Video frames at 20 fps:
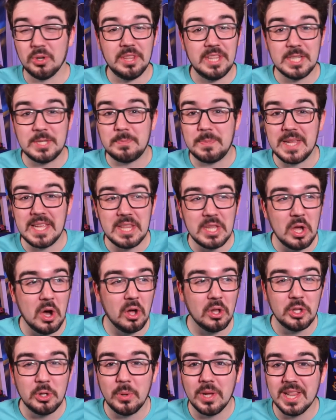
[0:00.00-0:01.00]
Could this be the
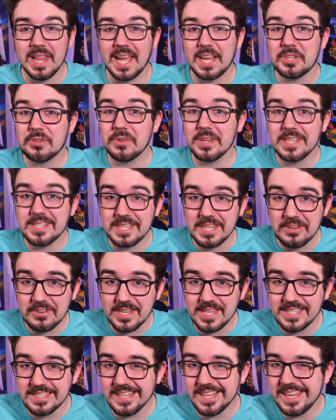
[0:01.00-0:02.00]
all-new electric
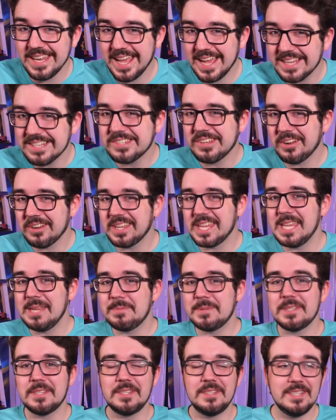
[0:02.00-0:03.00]
series that NASCAR
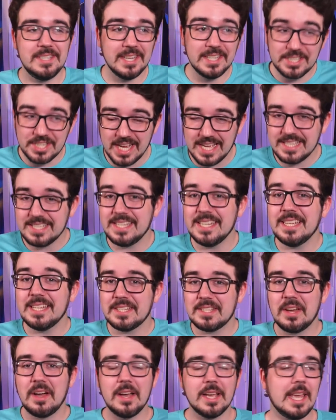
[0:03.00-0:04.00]
keeps suggesting
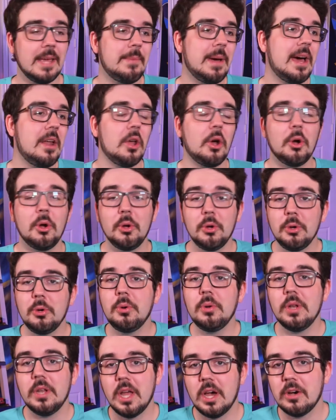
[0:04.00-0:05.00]
and talking about?
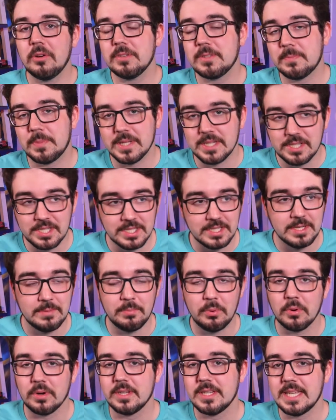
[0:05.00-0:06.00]
Who knows, but it's just an
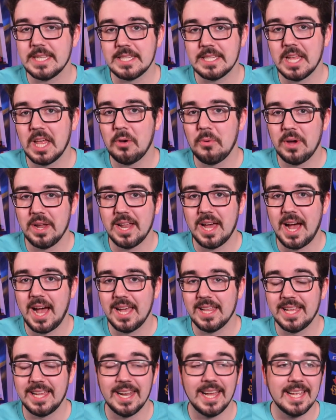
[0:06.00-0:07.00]
important detail I wanted to
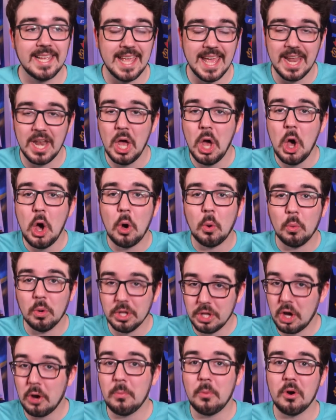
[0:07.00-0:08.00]
highlight. Again,
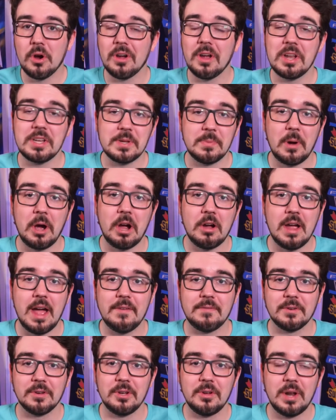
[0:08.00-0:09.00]
we'll know more tomorrow
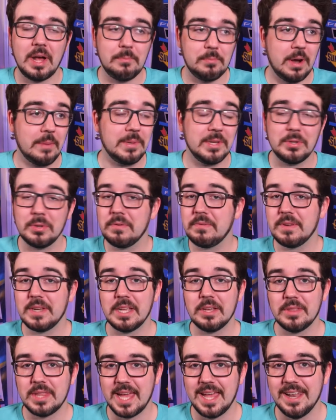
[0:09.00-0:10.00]
afternoon. I'll probably do a
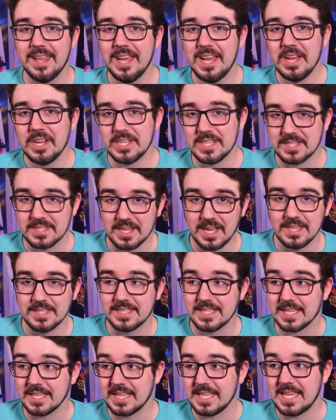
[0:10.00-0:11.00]
video then
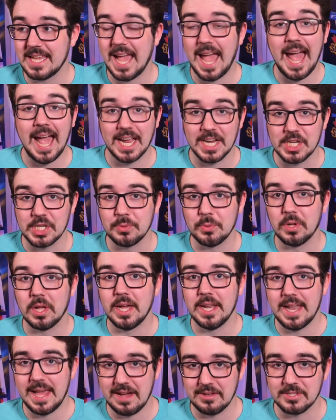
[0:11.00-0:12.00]
discussing the actual
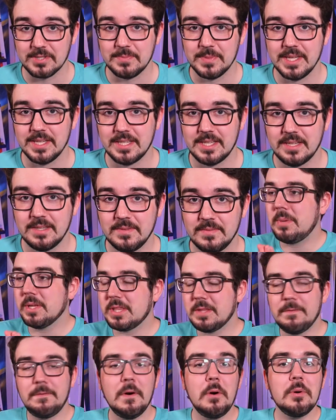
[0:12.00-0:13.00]
announcement.
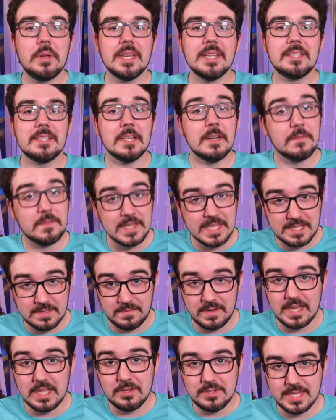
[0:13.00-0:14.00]
But the focus of this
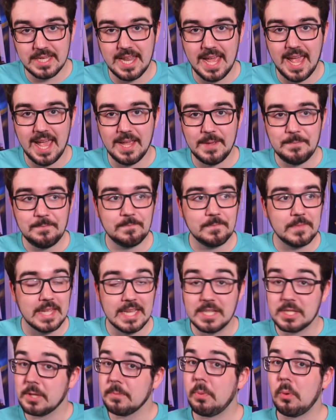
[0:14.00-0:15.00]
video today
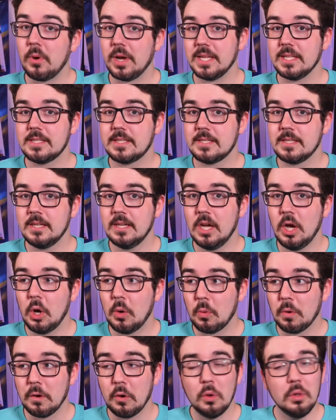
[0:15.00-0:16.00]
is the points.
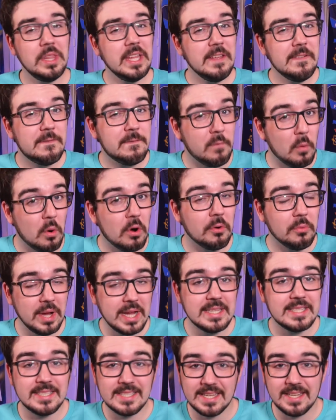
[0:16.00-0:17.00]
We're only 4
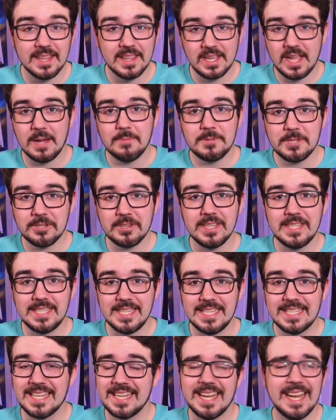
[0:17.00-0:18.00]
races into the Cup Series
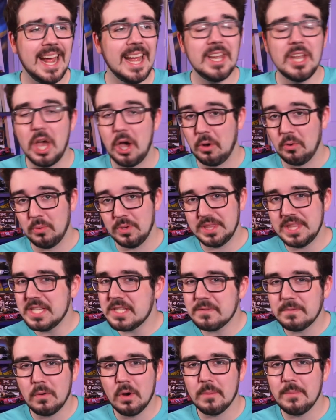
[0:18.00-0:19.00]
season, and I know, with
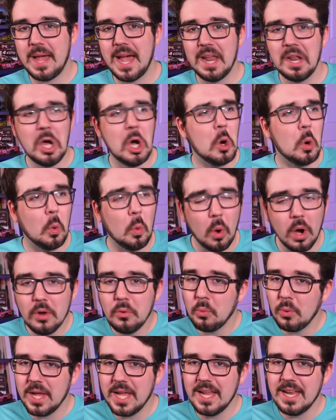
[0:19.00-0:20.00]
this format,
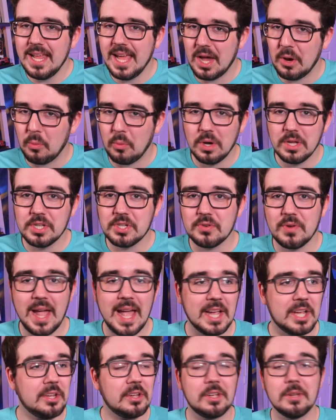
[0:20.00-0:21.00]
one win at one
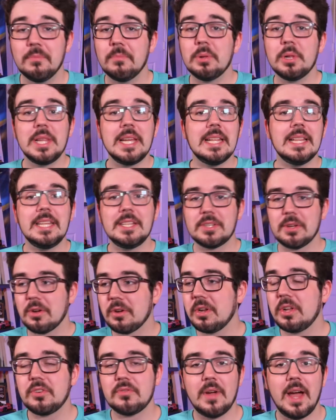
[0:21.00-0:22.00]
track could completely
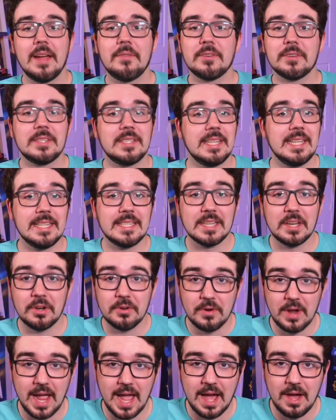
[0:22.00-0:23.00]
turn a driver's season
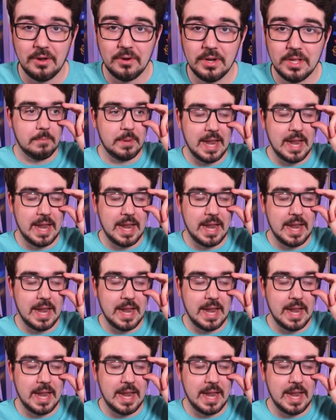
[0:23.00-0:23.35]
around.